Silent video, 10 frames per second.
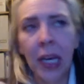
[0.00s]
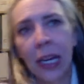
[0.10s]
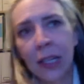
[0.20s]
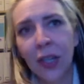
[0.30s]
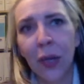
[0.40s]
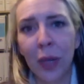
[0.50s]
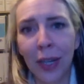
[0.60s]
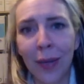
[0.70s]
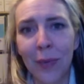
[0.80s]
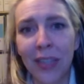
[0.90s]
And so when
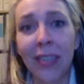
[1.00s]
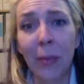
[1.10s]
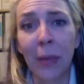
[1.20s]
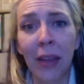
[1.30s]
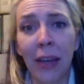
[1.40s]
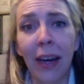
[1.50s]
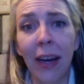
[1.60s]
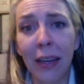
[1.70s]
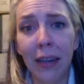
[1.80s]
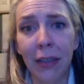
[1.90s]
it comes to something like
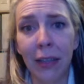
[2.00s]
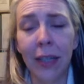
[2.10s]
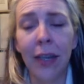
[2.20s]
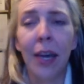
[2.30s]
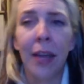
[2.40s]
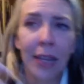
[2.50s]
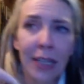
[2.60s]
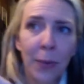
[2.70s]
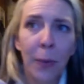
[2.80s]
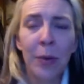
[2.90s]
eye color,
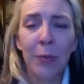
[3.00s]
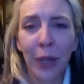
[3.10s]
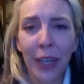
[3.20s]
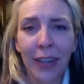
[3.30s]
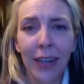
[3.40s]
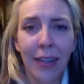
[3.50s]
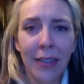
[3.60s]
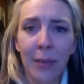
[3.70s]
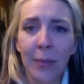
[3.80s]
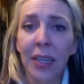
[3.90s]
that's when we bring in
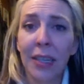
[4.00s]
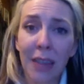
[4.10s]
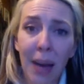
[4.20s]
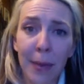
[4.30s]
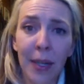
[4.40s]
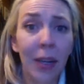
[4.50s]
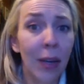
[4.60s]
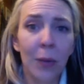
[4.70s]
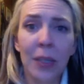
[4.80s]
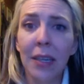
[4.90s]
concepts like dominant
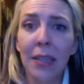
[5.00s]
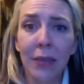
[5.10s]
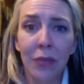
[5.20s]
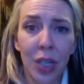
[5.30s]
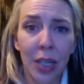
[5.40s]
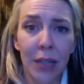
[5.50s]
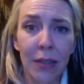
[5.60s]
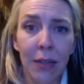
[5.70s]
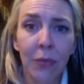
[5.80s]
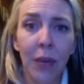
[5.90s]
and recessive
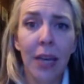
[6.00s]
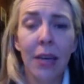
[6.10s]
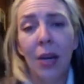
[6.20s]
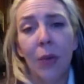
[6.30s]
genes, right?